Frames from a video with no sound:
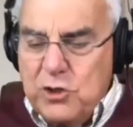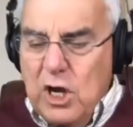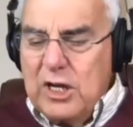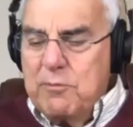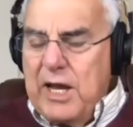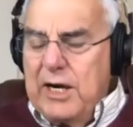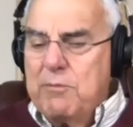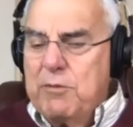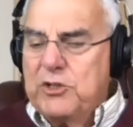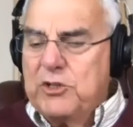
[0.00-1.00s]
talk about
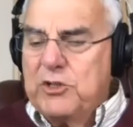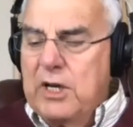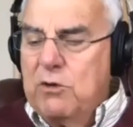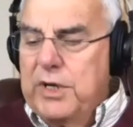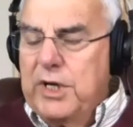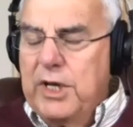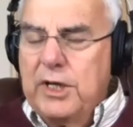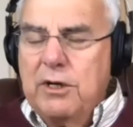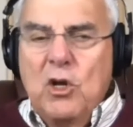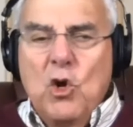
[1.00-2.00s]
how much money we
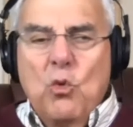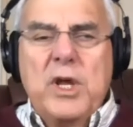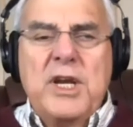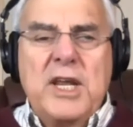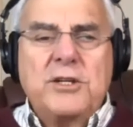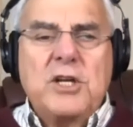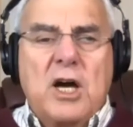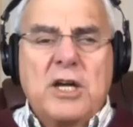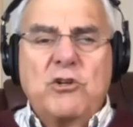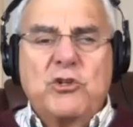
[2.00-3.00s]
need
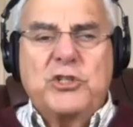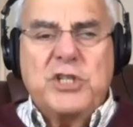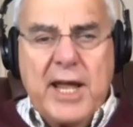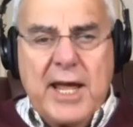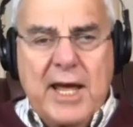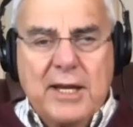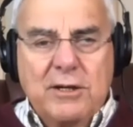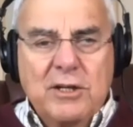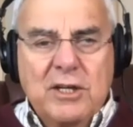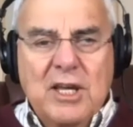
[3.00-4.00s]
to
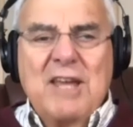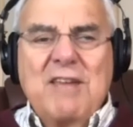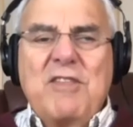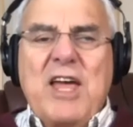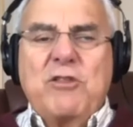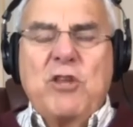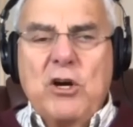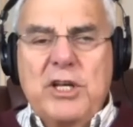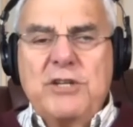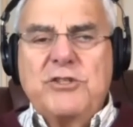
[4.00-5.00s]
understand that
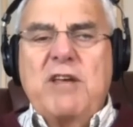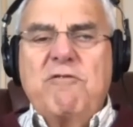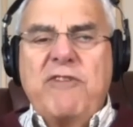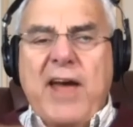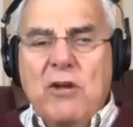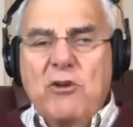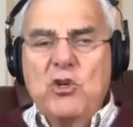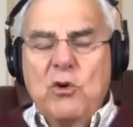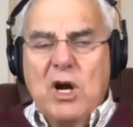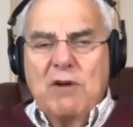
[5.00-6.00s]
there is a
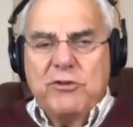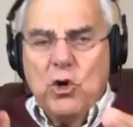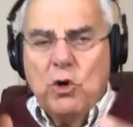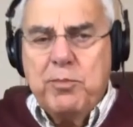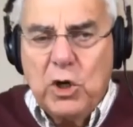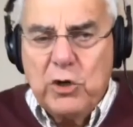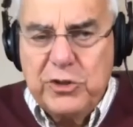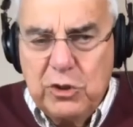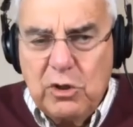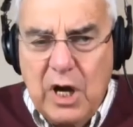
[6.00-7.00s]
value of your
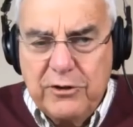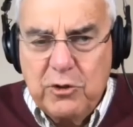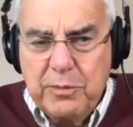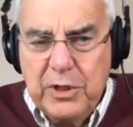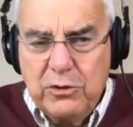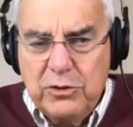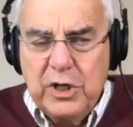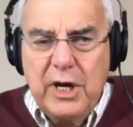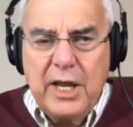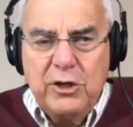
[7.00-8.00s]
personal
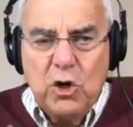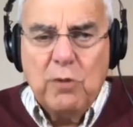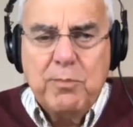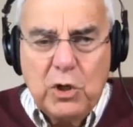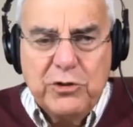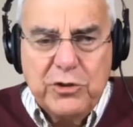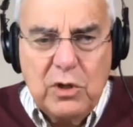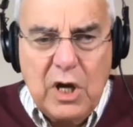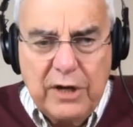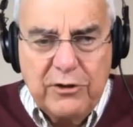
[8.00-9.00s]
contribution, and your personal
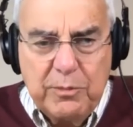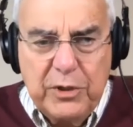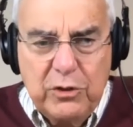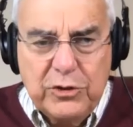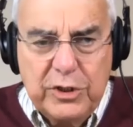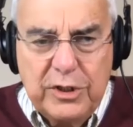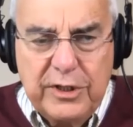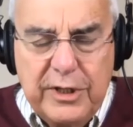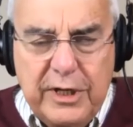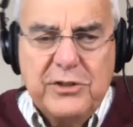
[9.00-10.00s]
contribution
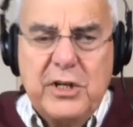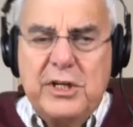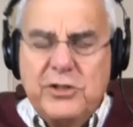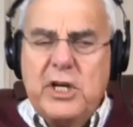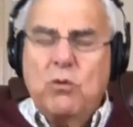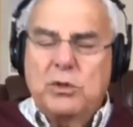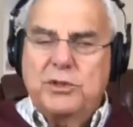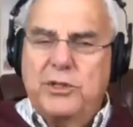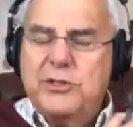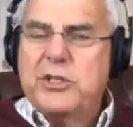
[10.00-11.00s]
to this is equal
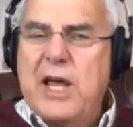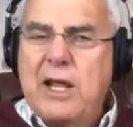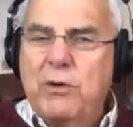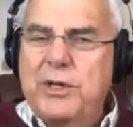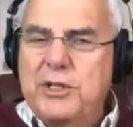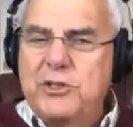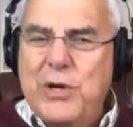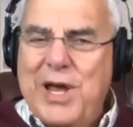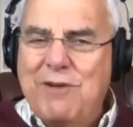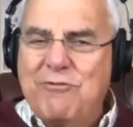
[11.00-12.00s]
to the salary that
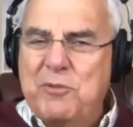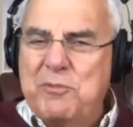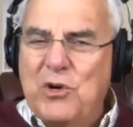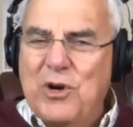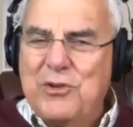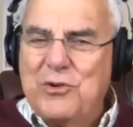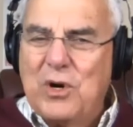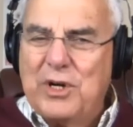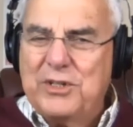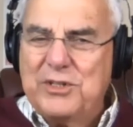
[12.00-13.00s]
you have from your other
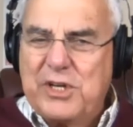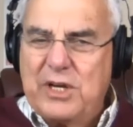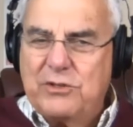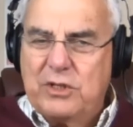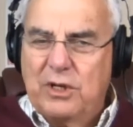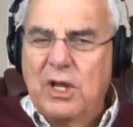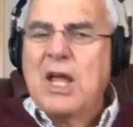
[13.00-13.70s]
organization.